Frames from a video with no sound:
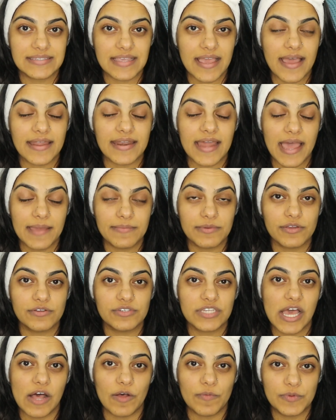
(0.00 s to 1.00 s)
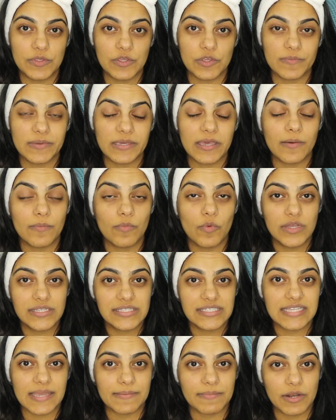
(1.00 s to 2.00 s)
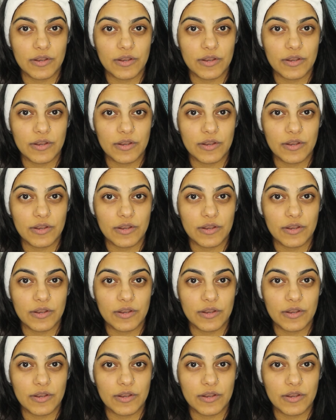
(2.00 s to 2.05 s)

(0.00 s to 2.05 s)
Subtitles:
and I'm going to help you become one step